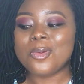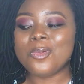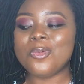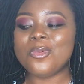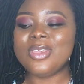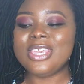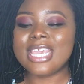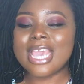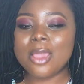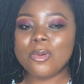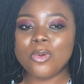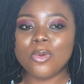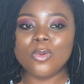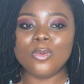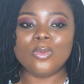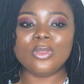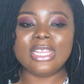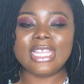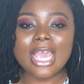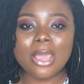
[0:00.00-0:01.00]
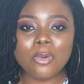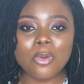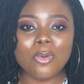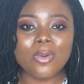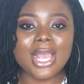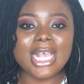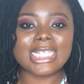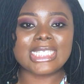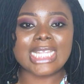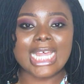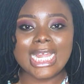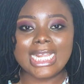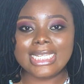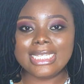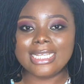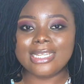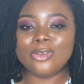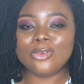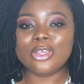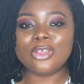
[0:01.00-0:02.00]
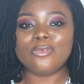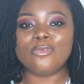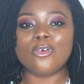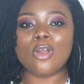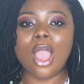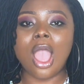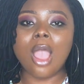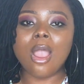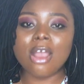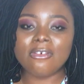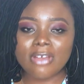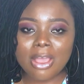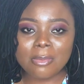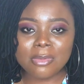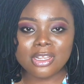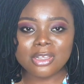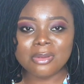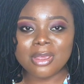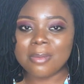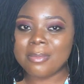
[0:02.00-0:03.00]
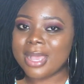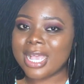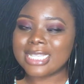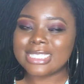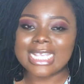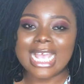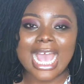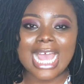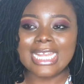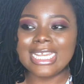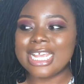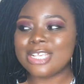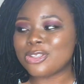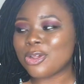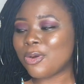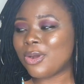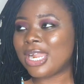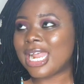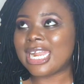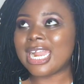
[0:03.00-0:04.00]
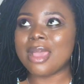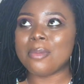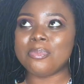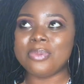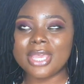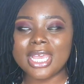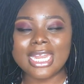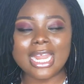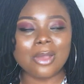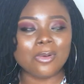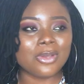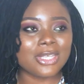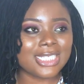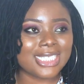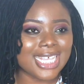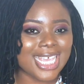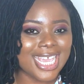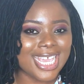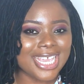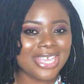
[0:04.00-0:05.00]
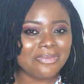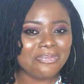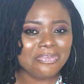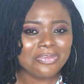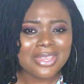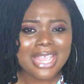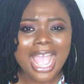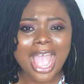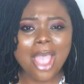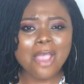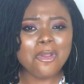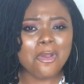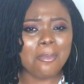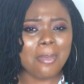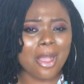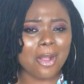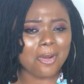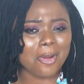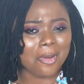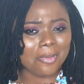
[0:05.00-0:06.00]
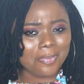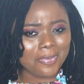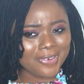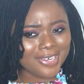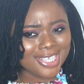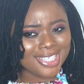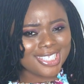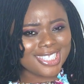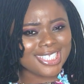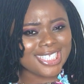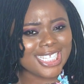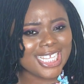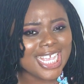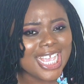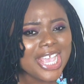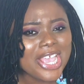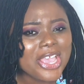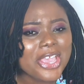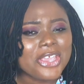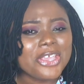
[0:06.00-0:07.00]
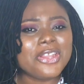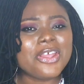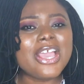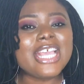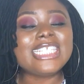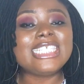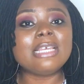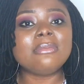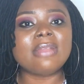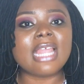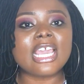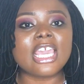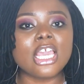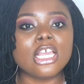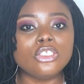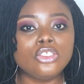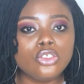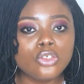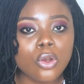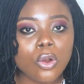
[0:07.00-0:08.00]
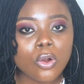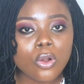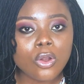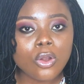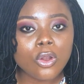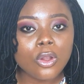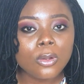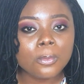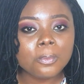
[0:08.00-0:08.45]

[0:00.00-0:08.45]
there we were standing looking for our family members, and then someone had appeared and was saying armed robber, corporate. It seemed like a joke